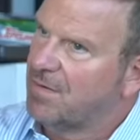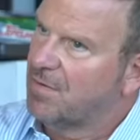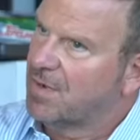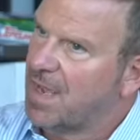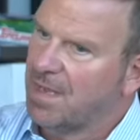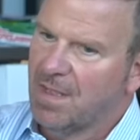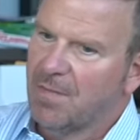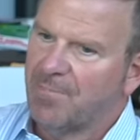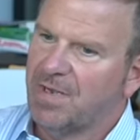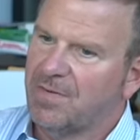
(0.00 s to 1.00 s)
Okay,
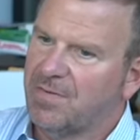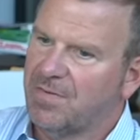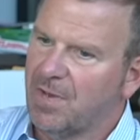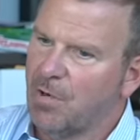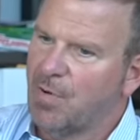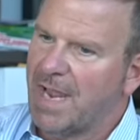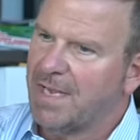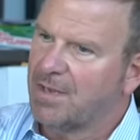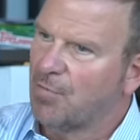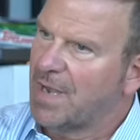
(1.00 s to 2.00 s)
but in
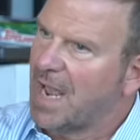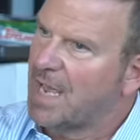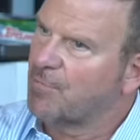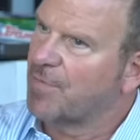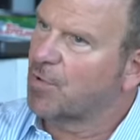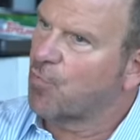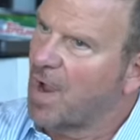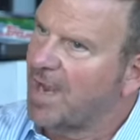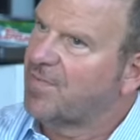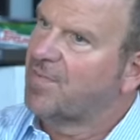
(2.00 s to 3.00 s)
08 and 09 when the
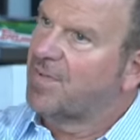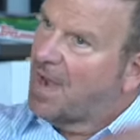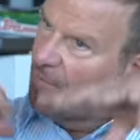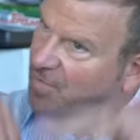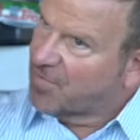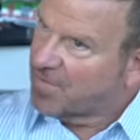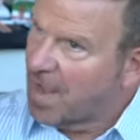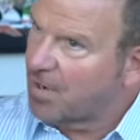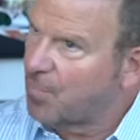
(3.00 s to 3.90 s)
crisis and every stock yeah.